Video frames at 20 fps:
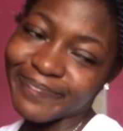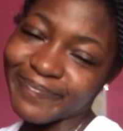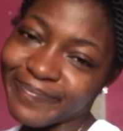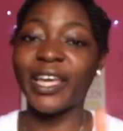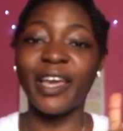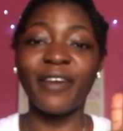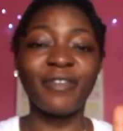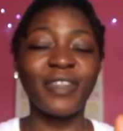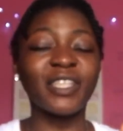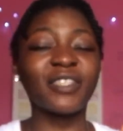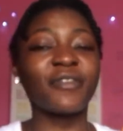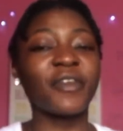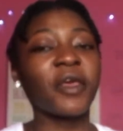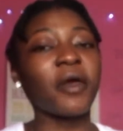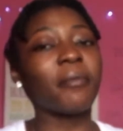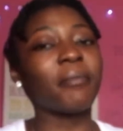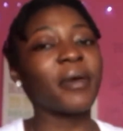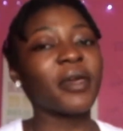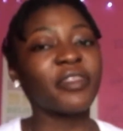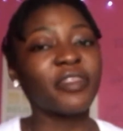Give this video a
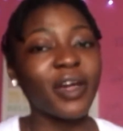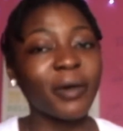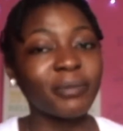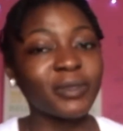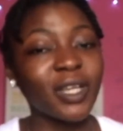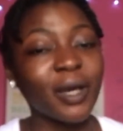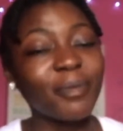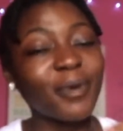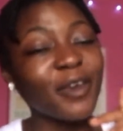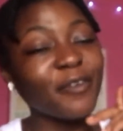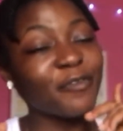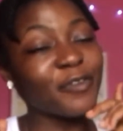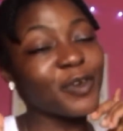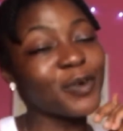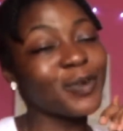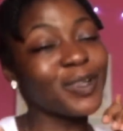big thumbs up if you